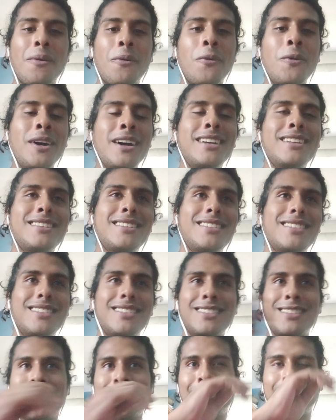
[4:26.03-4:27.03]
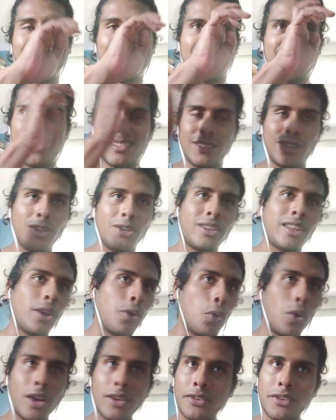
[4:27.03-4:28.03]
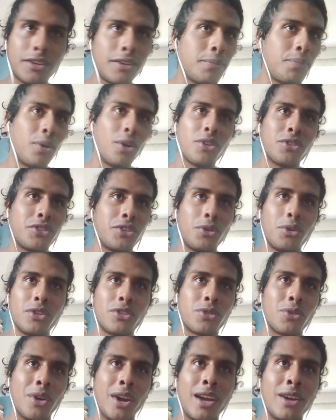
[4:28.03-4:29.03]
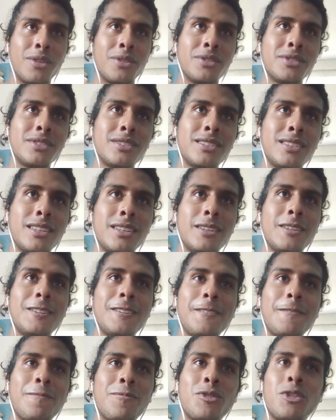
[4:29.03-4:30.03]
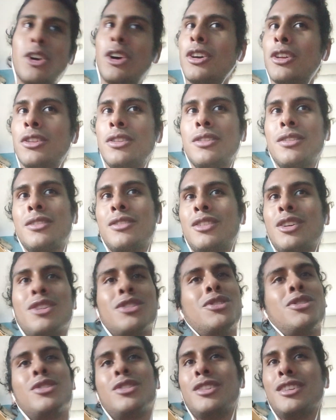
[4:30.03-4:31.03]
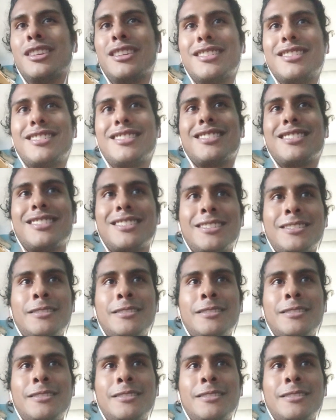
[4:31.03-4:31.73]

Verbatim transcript: What? Dude, that wasn't Pongsiri's round. Don't don't do this.